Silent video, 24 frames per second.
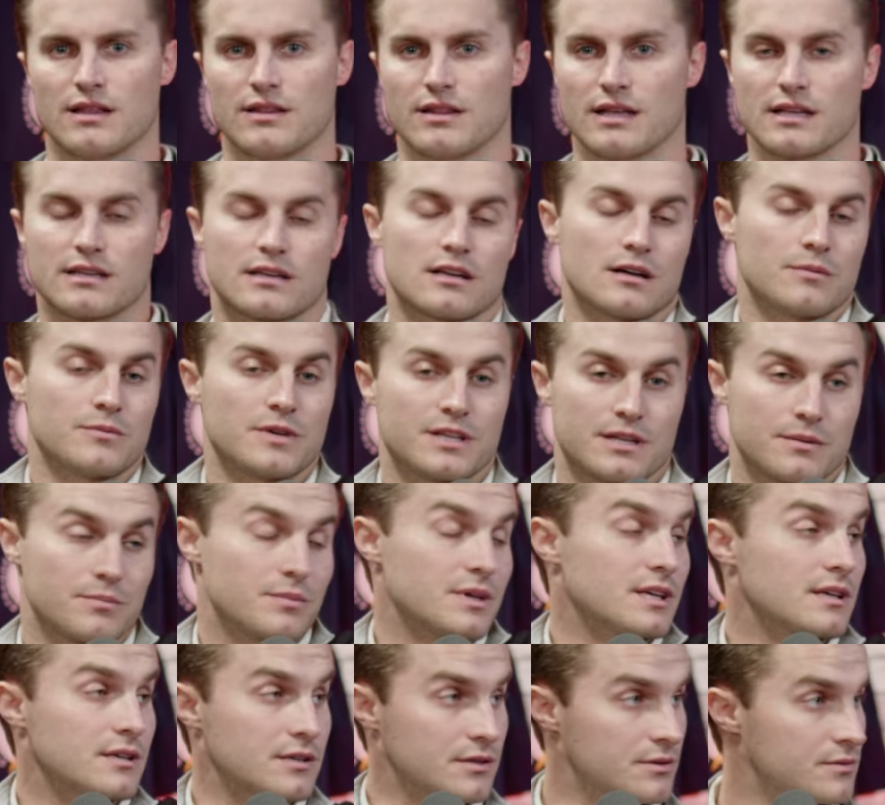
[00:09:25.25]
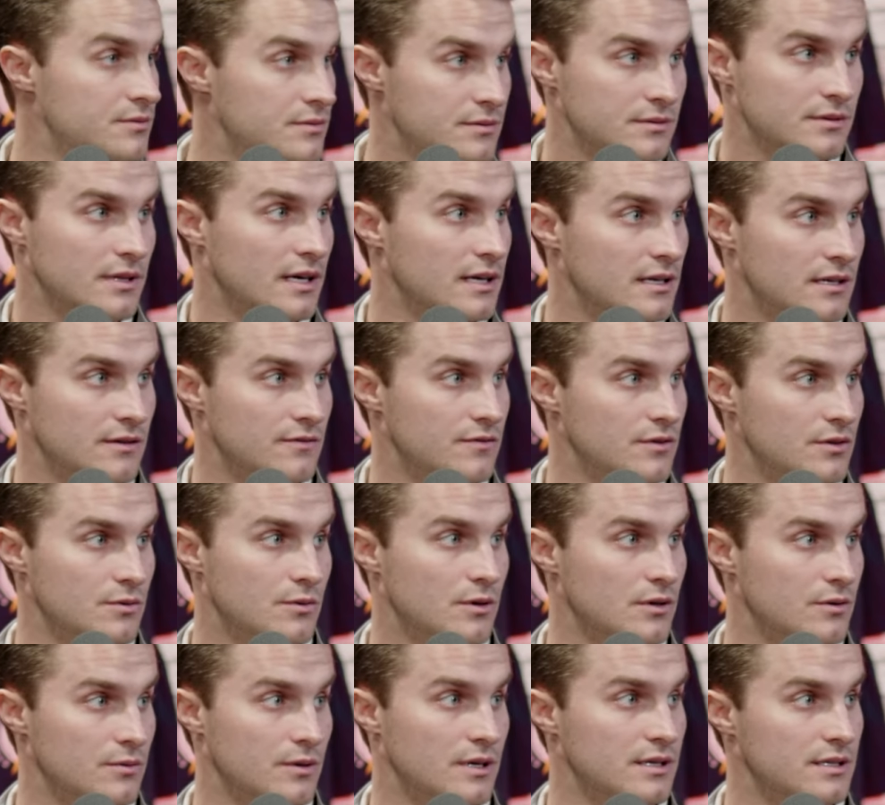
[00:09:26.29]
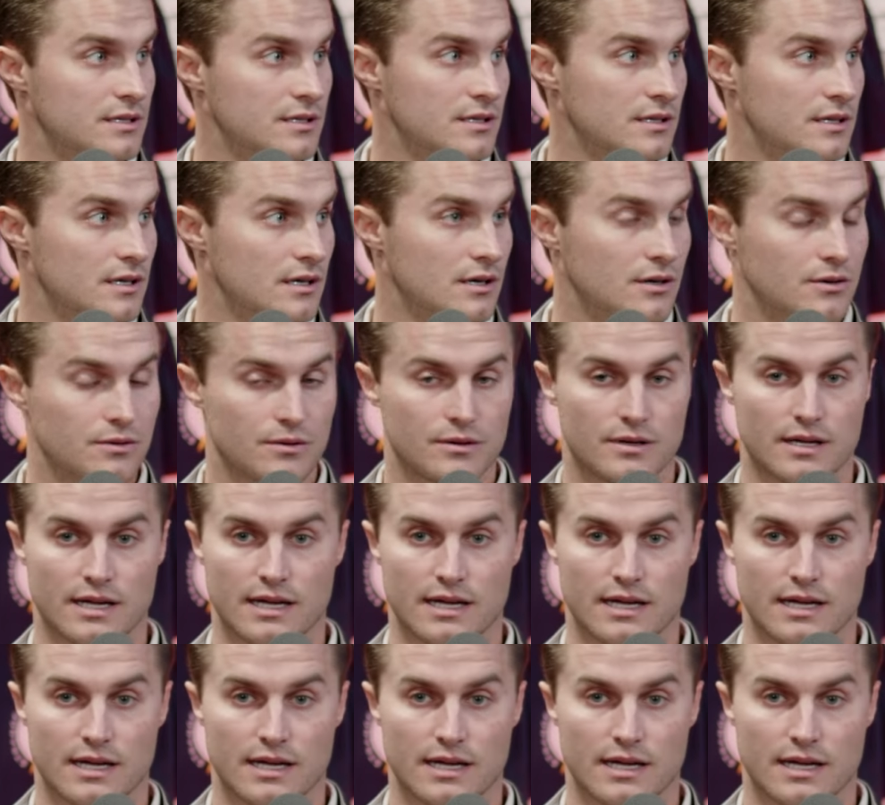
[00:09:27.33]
They'd come in and beat you, like if you weren't ready to go.